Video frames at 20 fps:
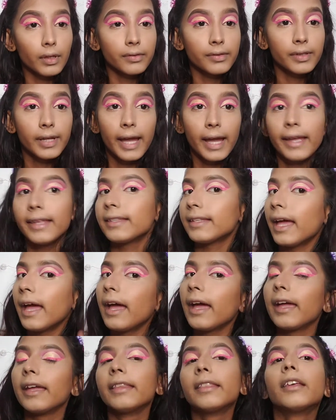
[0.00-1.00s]
So guys,
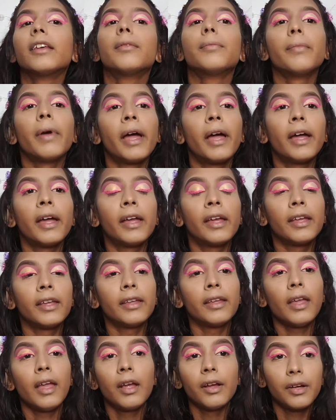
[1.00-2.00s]
I did
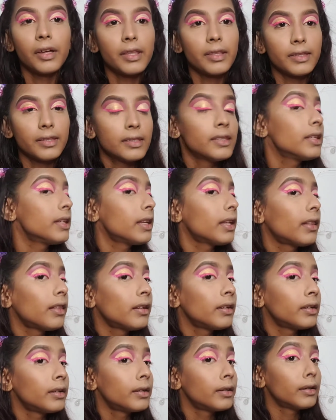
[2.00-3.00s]
my
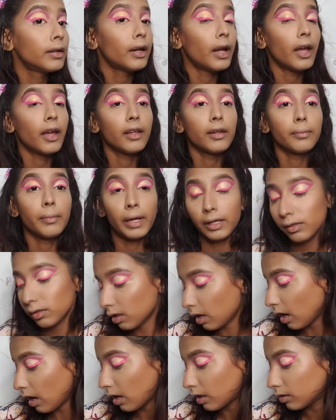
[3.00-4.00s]
concealer and my
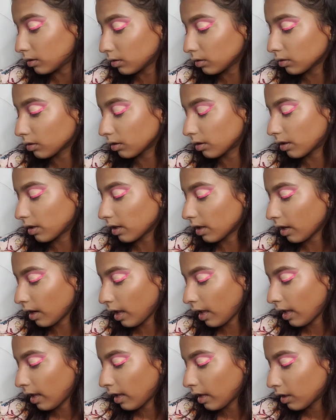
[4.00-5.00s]
contour,
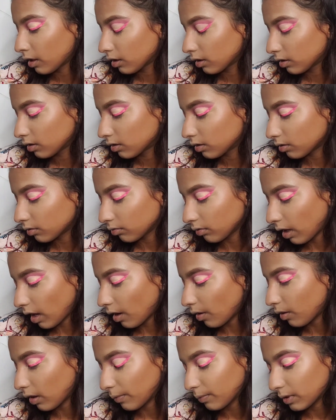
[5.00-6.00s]
so
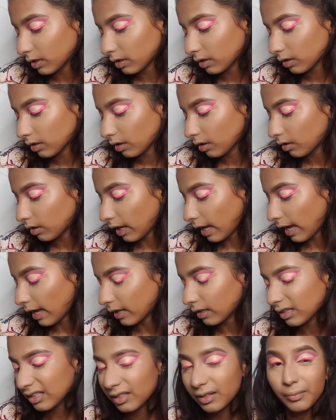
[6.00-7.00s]
now I'm just gonna
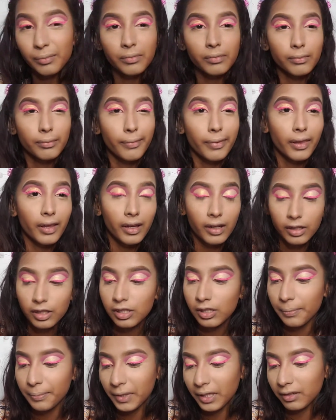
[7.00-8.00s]
add some
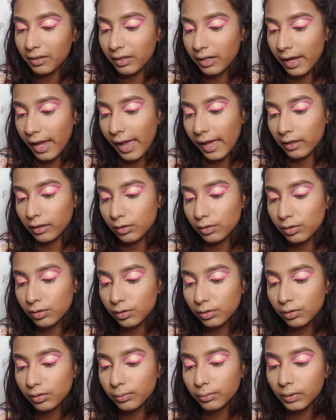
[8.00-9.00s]
blush. I'm not gonna add
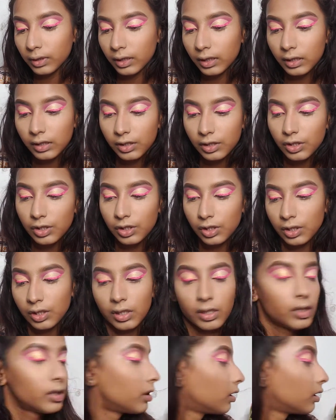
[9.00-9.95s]
too much.